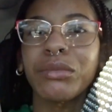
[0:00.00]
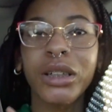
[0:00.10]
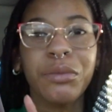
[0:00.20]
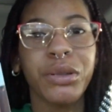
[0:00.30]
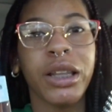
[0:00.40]
am
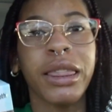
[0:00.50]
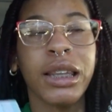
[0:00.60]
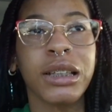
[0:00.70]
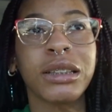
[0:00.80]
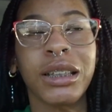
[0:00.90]
gonna put
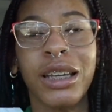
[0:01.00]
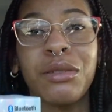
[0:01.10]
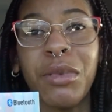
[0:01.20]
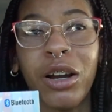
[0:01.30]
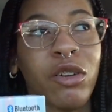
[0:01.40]
this
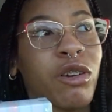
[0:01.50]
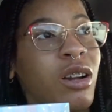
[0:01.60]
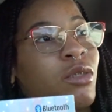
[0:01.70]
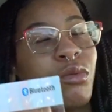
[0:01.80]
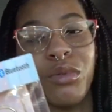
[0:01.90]
in my
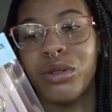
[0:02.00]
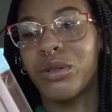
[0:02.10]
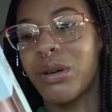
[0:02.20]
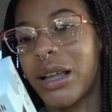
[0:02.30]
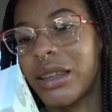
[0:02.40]
crafts
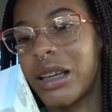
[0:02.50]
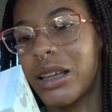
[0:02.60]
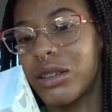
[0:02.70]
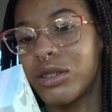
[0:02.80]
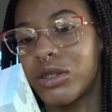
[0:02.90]
room. I think
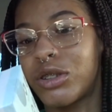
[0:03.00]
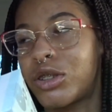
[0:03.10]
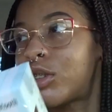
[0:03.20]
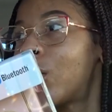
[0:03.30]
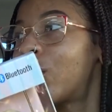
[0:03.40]
it'll look
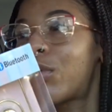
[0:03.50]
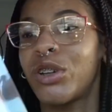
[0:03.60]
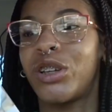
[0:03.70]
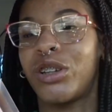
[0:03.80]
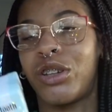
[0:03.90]
so
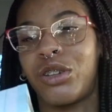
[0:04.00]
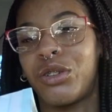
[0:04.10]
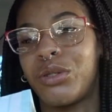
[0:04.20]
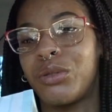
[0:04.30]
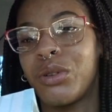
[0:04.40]
freaking
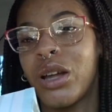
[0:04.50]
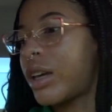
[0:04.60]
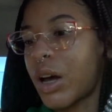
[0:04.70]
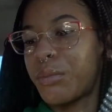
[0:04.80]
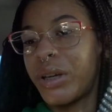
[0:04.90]
cute.
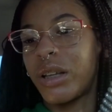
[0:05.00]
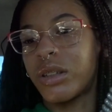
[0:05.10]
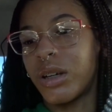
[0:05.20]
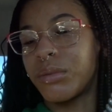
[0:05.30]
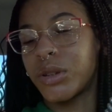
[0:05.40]
Then I
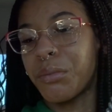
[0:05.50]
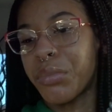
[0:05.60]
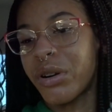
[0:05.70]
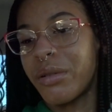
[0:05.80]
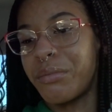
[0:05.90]
picked up some
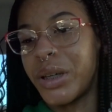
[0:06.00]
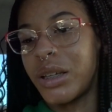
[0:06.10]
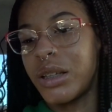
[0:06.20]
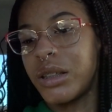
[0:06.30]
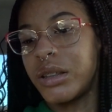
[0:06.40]
Burt
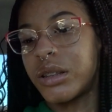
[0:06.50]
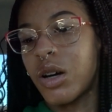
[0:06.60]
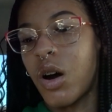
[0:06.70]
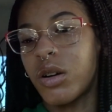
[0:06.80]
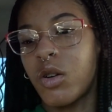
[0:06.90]
Bees
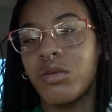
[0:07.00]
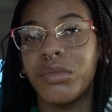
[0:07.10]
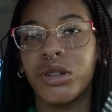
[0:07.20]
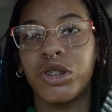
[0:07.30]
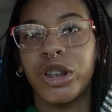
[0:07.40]

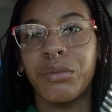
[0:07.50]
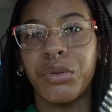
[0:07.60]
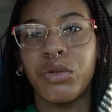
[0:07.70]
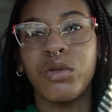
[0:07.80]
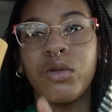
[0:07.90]
oatmeal
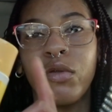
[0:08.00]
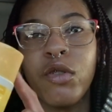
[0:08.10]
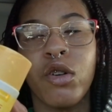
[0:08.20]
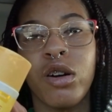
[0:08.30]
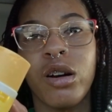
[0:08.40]
shampoo
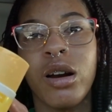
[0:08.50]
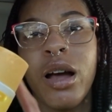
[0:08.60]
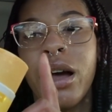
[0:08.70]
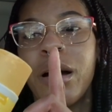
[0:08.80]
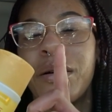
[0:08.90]
for
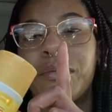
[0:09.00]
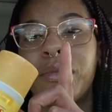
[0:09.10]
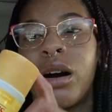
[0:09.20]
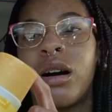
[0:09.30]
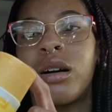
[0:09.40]

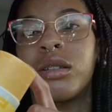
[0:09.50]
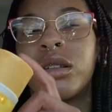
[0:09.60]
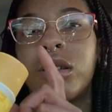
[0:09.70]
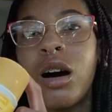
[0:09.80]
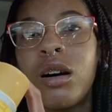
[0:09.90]
uh,
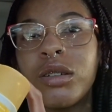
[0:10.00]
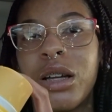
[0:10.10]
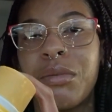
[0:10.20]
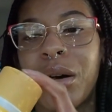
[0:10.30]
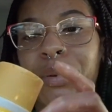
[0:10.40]
the dog
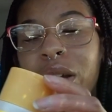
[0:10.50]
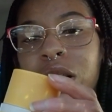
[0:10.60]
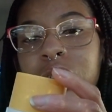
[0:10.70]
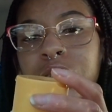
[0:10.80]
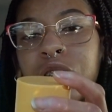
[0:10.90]
that my
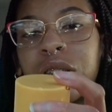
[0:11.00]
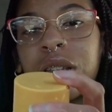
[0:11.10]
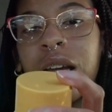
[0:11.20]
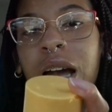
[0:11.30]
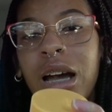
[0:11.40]
parents
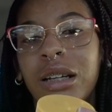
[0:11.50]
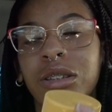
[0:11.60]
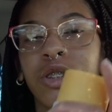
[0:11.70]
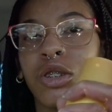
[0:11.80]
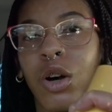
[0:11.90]
just
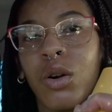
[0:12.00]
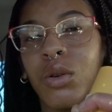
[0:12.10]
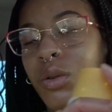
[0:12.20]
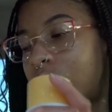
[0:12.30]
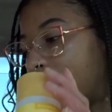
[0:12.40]
got.
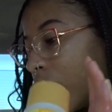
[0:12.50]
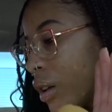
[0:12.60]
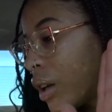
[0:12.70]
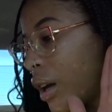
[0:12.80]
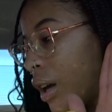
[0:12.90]
So
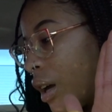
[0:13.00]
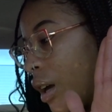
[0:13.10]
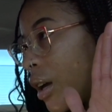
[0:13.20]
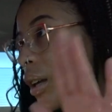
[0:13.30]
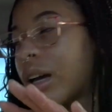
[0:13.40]

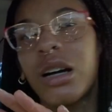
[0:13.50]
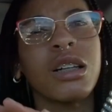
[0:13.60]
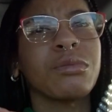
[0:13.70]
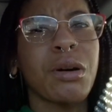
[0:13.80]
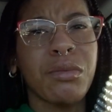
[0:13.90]
yeah,
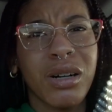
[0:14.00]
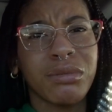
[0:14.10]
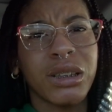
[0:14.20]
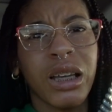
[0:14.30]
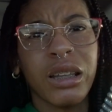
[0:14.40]
because my
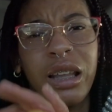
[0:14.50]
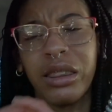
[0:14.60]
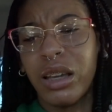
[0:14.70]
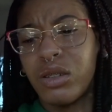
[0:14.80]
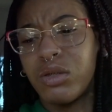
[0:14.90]
mom said
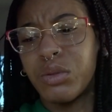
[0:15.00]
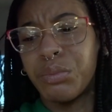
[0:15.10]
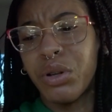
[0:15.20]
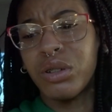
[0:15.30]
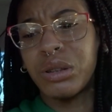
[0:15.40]
that they use
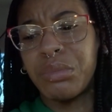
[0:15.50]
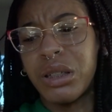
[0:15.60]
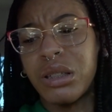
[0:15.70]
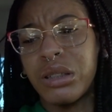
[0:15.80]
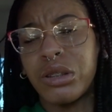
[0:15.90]
Burt's
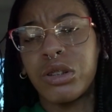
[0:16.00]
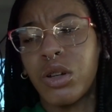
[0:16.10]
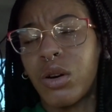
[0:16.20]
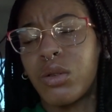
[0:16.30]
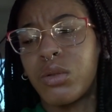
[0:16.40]
Bees,
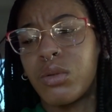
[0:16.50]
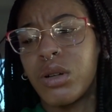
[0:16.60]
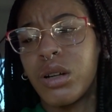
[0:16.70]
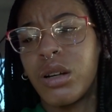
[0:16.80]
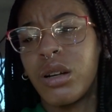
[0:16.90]
so
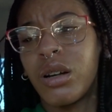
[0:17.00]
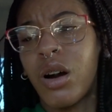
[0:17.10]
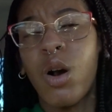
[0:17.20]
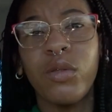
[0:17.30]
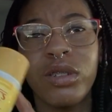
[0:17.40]

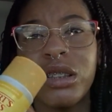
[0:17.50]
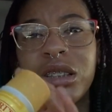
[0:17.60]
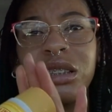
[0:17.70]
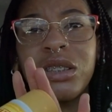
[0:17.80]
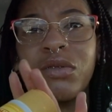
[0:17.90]
hopefully
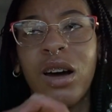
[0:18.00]
this is